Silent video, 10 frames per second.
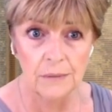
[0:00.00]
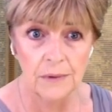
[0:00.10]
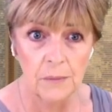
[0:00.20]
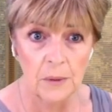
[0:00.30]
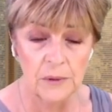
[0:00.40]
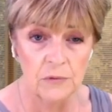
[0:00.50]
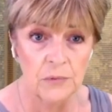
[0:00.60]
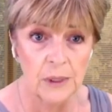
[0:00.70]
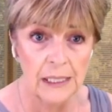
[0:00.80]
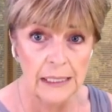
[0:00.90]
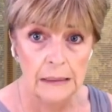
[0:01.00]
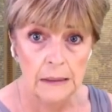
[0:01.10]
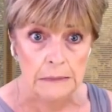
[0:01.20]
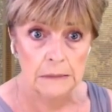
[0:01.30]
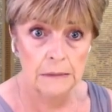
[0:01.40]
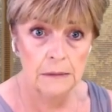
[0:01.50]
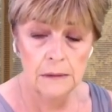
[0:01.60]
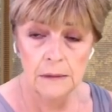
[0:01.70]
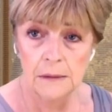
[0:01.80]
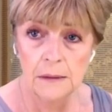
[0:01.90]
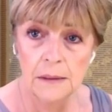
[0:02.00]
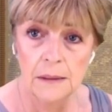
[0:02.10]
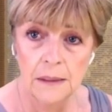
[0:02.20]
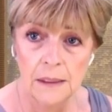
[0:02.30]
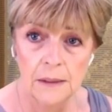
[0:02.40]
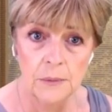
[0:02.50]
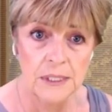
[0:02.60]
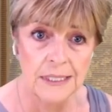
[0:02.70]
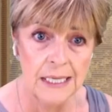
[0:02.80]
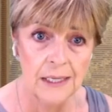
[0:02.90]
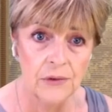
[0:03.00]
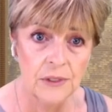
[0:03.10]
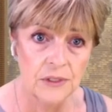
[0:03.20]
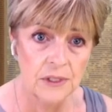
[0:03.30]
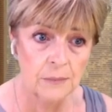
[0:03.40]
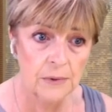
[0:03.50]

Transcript: It might be really, ooh, I don't want to say anything to them.